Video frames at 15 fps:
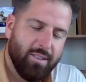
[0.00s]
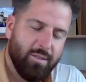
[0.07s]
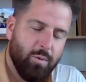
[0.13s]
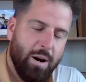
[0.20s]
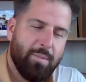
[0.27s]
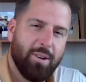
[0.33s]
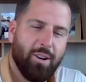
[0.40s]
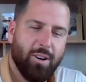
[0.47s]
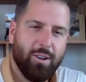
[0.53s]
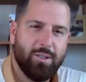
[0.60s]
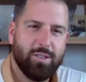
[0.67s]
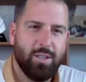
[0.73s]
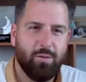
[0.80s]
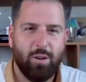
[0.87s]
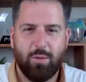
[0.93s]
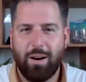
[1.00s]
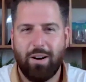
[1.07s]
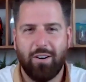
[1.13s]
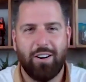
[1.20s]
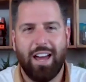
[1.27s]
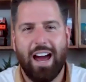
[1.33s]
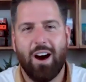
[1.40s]
webinars that were
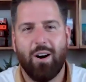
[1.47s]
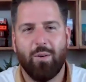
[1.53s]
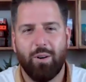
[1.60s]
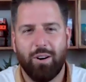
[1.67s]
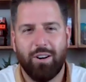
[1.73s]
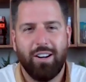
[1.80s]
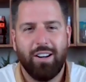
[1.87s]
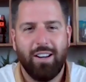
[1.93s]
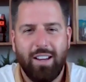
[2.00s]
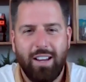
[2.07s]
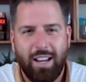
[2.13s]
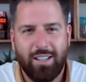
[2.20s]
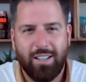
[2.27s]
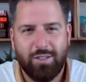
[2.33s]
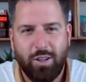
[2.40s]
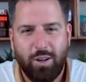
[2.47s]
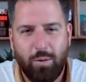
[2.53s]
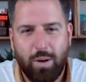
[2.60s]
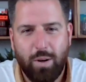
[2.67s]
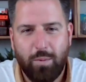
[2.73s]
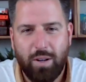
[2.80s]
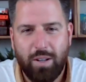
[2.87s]
about an hour. And so
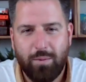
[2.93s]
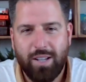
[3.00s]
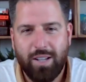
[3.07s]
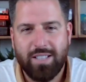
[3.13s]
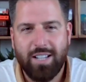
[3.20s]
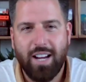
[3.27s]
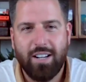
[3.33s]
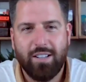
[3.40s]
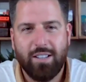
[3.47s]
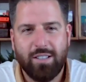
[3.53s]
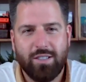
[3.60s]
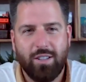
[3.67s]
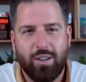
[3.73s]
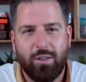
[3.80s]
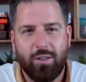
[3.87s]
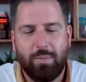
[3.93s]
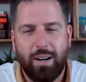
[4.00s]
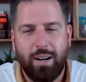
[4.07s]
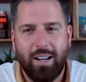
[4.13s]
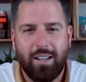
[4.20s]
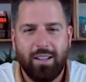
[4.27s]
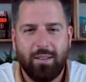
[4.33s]
we decided to start
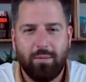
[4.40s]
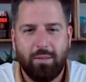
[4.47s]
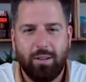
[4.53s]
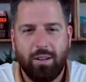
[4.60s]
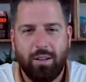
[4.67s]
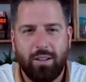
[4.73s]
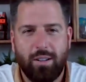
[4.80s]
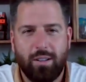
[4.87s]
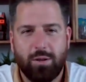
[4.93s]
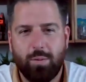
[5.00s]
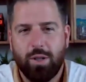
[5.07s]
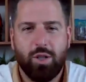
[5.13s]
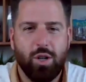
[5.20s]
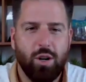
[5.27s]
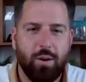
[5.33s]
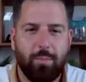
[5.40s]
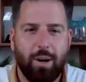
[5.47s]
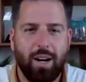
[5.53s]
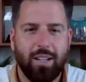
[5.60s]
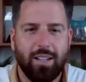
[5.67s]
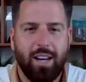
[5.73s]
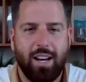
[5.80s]
by switch over to
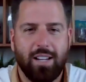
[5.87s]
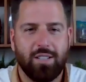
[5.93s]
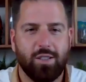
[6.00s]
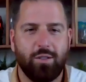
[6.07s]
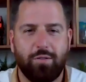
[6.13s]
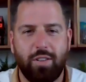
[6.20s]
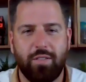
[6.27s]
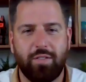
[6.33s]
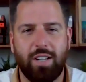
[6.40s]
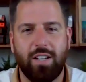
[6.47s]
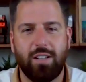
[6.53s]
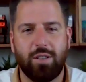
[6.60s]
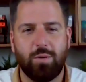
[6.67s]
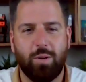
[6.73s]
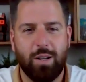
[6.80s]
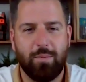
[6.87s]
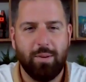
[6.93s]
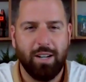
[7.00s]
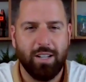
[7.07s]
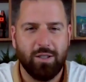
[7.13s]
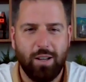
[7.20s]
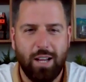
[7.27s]
podcasts and do 15 to 20
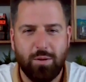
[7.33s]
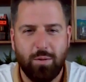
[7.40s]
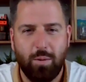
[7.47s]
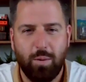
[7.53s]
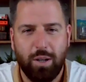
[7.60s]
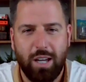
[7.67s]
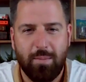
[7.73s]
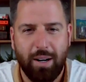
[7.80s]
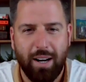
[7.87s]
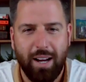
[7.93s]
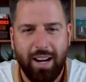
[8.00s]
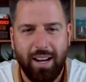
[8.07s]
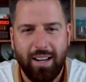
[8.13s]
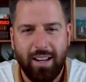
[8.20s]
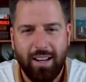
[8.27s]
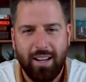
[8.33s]
minutes. So that's what we'll keep it at.